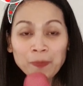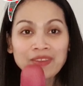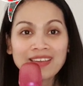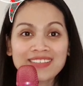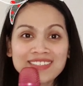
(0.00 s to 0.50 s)

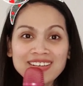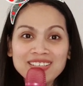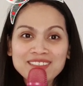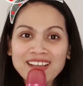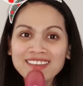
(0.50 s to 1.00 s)
Yes,
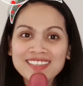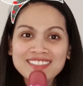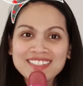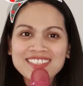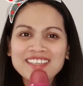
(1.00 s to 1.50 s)
guys, I can
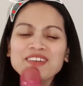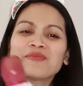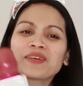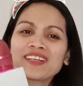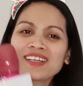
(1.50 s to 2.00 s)
sing. Oh
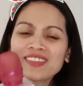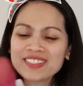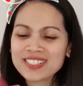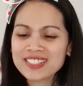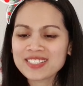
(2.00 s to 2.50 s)
my god,
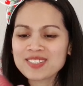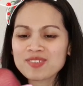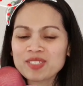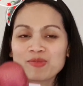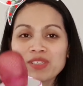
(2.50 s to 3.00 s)
this is a
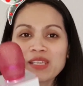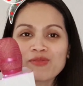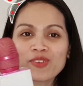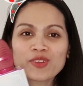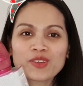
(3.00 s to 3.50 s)
stress
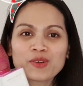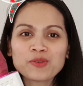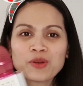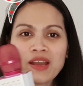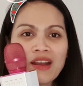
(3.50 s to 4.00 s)
reliever, you
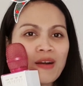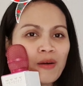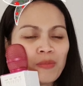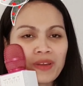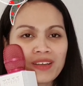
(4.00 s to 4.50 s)
know.
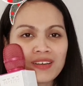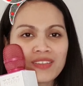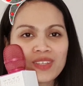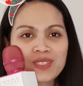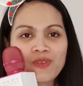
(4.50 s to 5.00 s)
Oh my
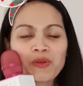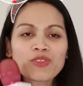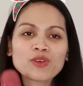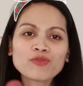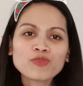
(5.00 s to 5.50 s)
god, that's very
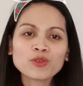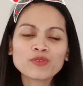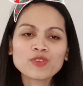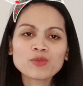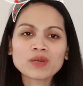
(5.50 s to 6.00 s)
thoughtful
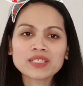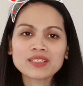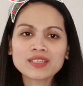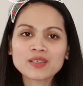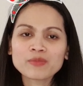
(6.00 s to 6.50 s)
of you, my
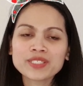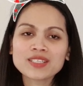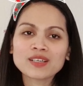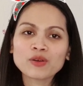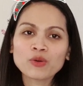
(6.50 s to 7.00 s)
dear
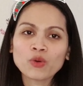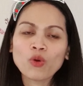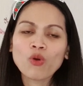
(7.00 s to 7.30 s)
Bisdak ko.